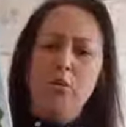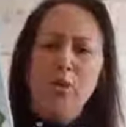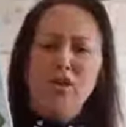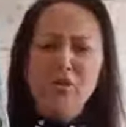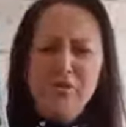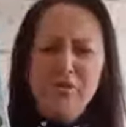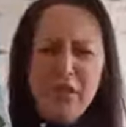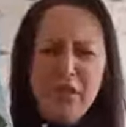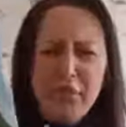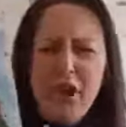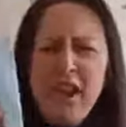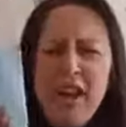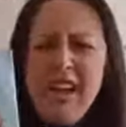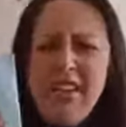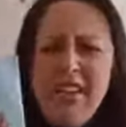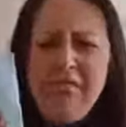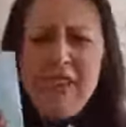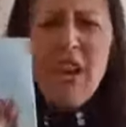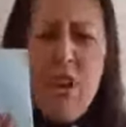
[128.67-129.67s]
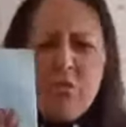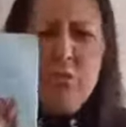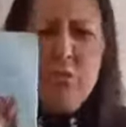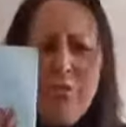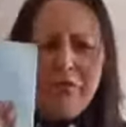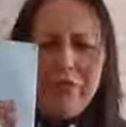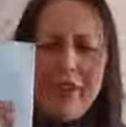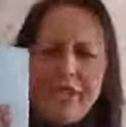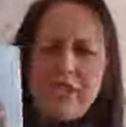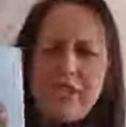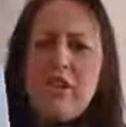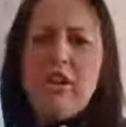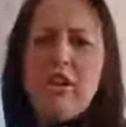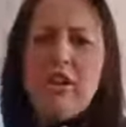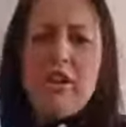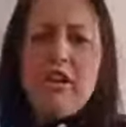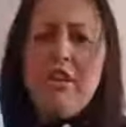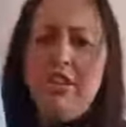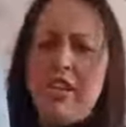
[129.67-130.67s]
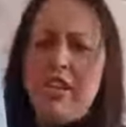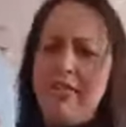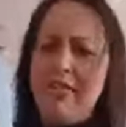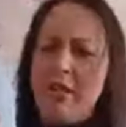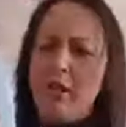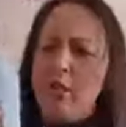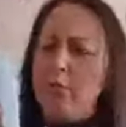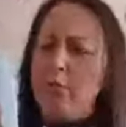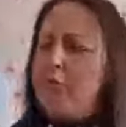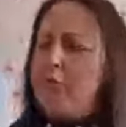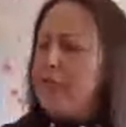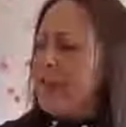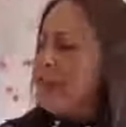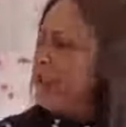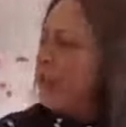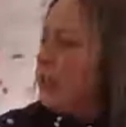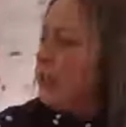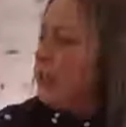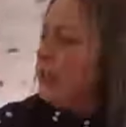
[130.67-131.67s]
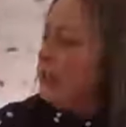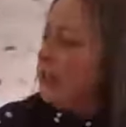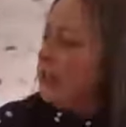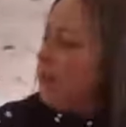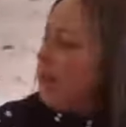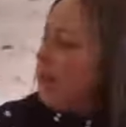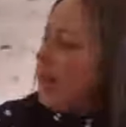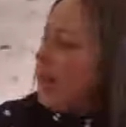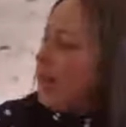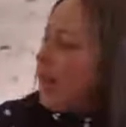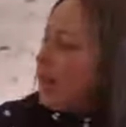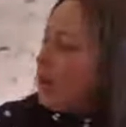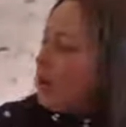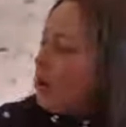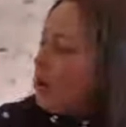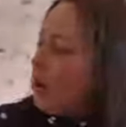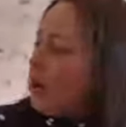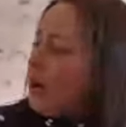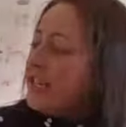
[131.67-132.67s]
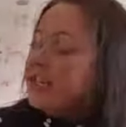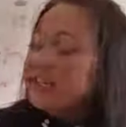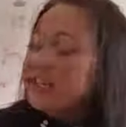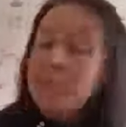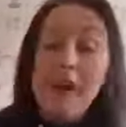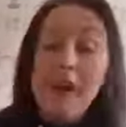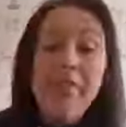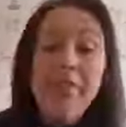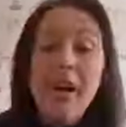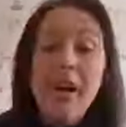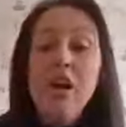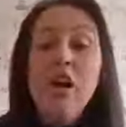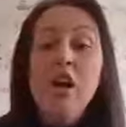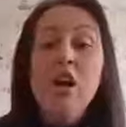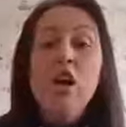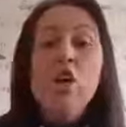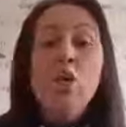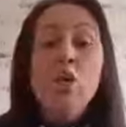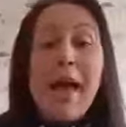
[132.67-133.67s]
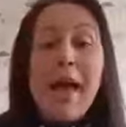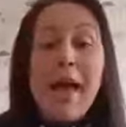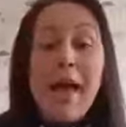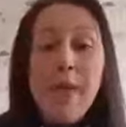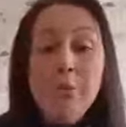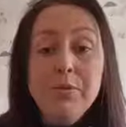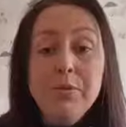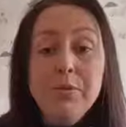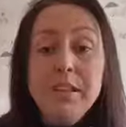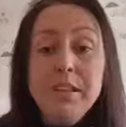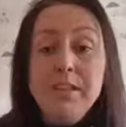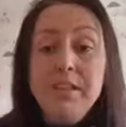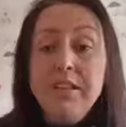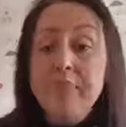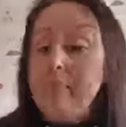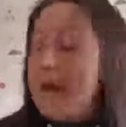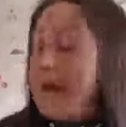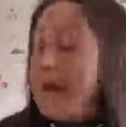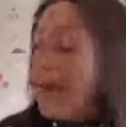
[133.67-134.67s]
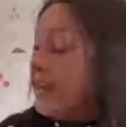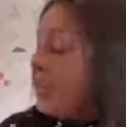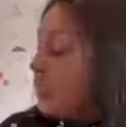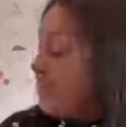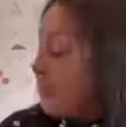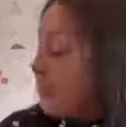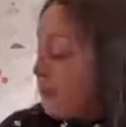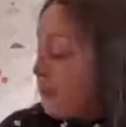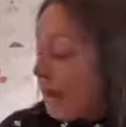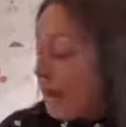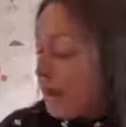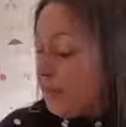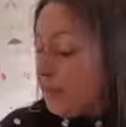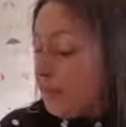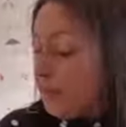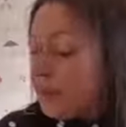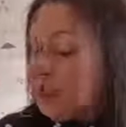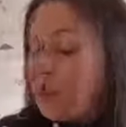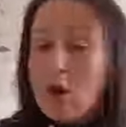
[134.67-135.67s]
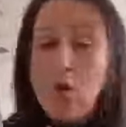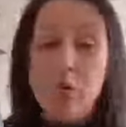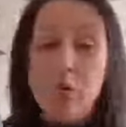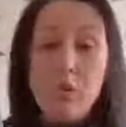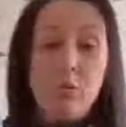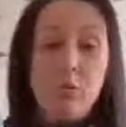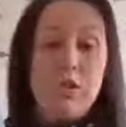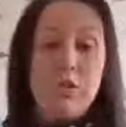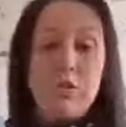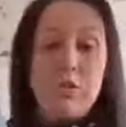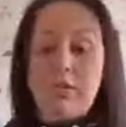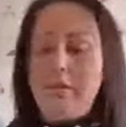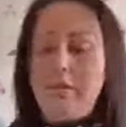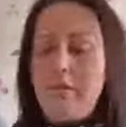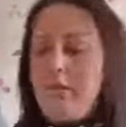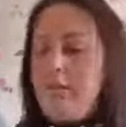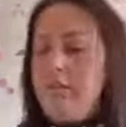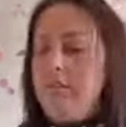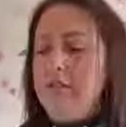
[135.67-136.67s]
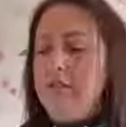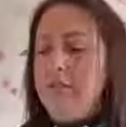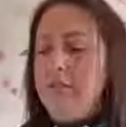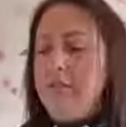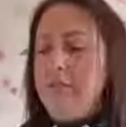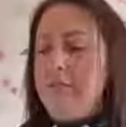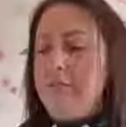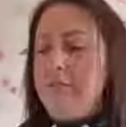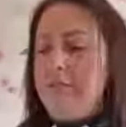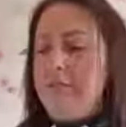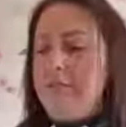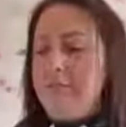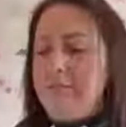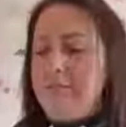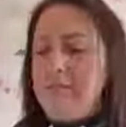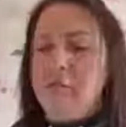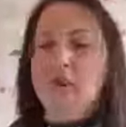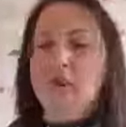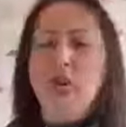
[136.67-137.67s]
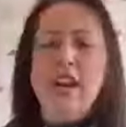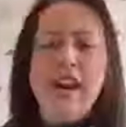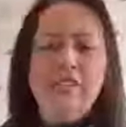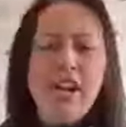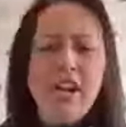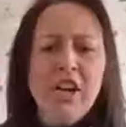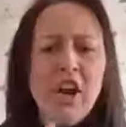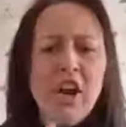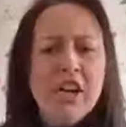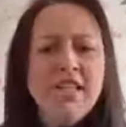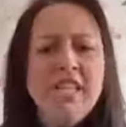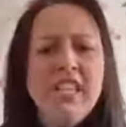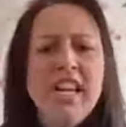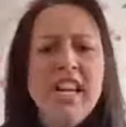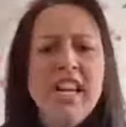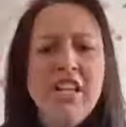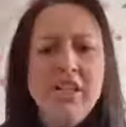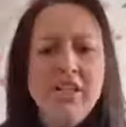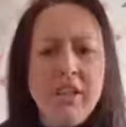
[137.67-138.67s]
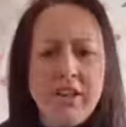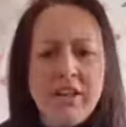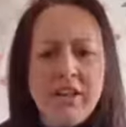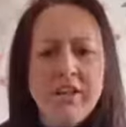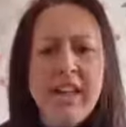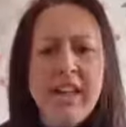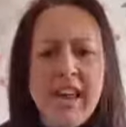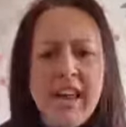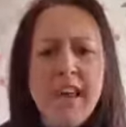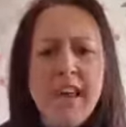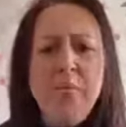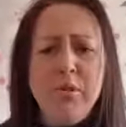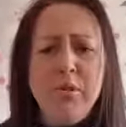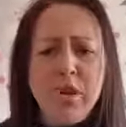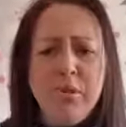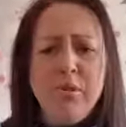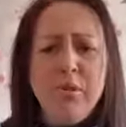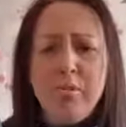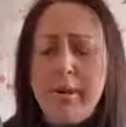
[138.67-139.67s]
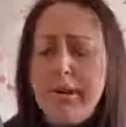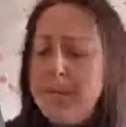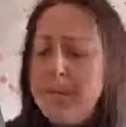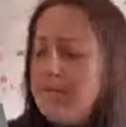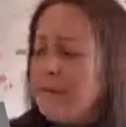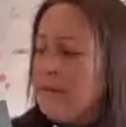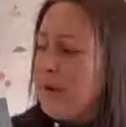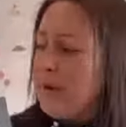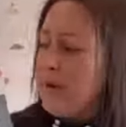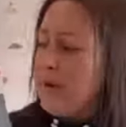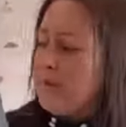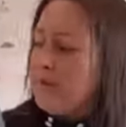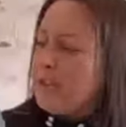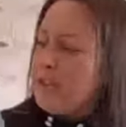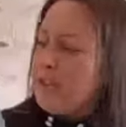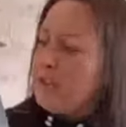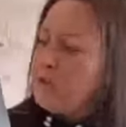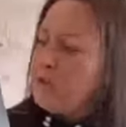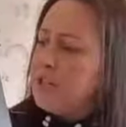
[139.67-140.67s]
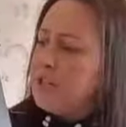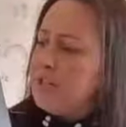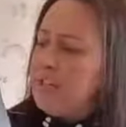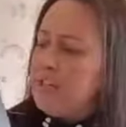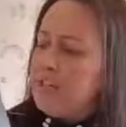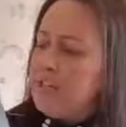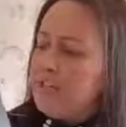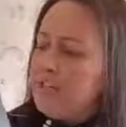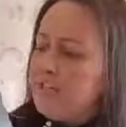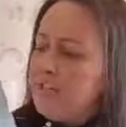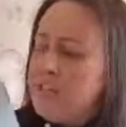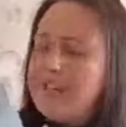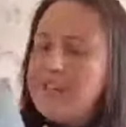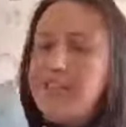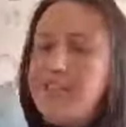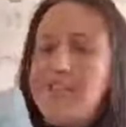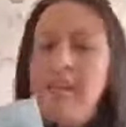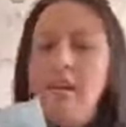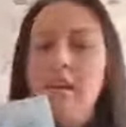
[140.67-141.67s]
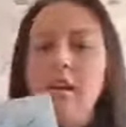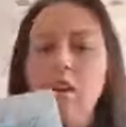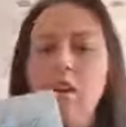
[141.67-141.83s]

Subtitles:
I wonder if you might have goldfish. I used to have goldfish. And a nice mother who helped her to make some paper dolls. You're going to have a nice teacher that's going to help you to make some paper dolls at the end of this.